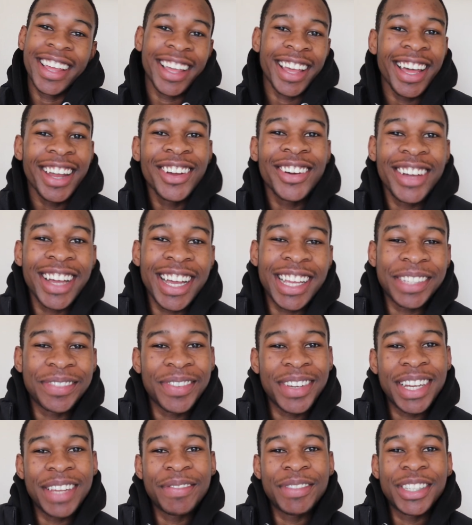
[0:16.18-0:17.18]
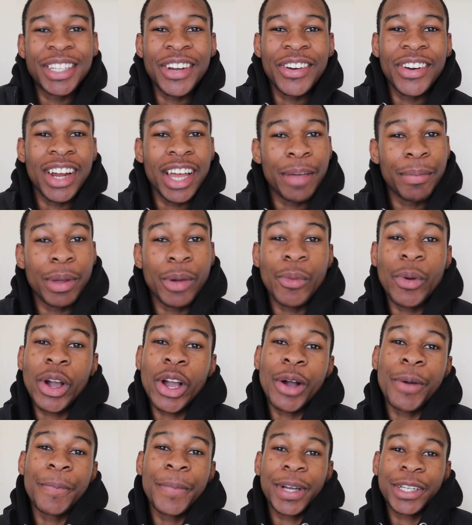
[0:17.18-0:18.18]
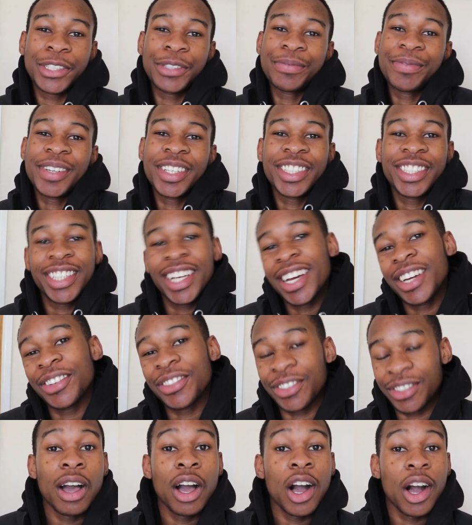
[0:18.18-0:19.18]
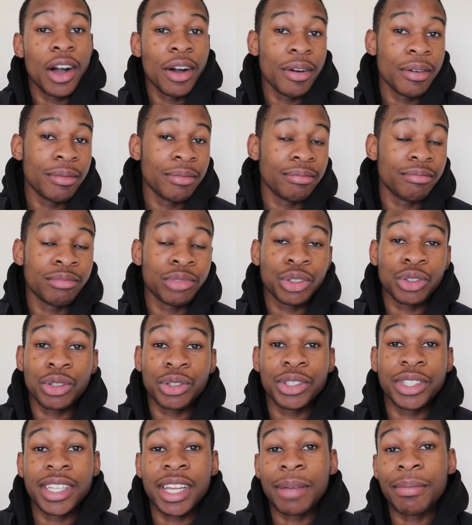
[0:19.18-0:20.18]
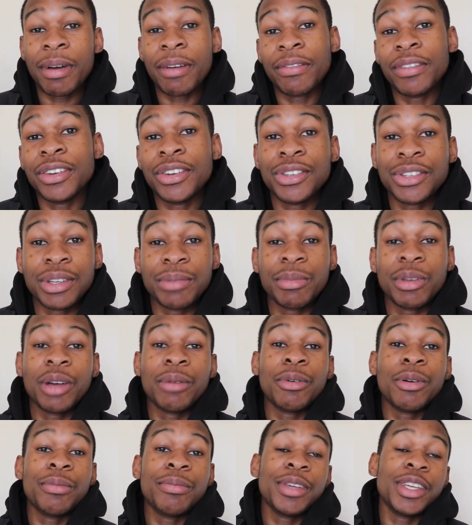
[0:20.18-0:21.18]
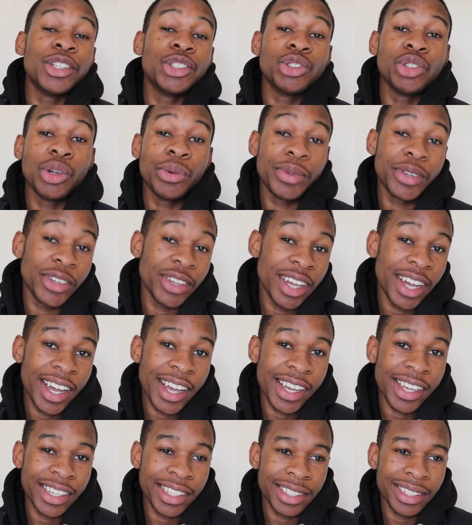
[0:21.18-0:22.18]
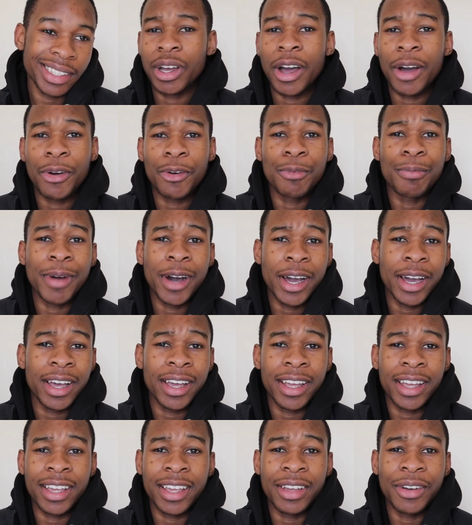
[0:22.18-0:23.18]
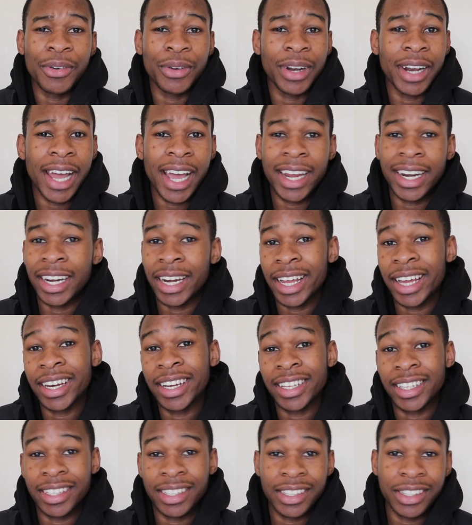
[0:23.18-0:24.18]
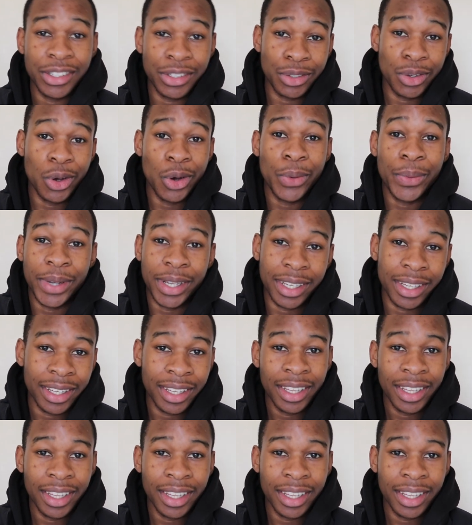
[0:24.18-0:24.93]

Hello guys, my name is Taurai-Ebby. Welcome back to my channel. So today my video is going to be about me showing you guys how my online learning is going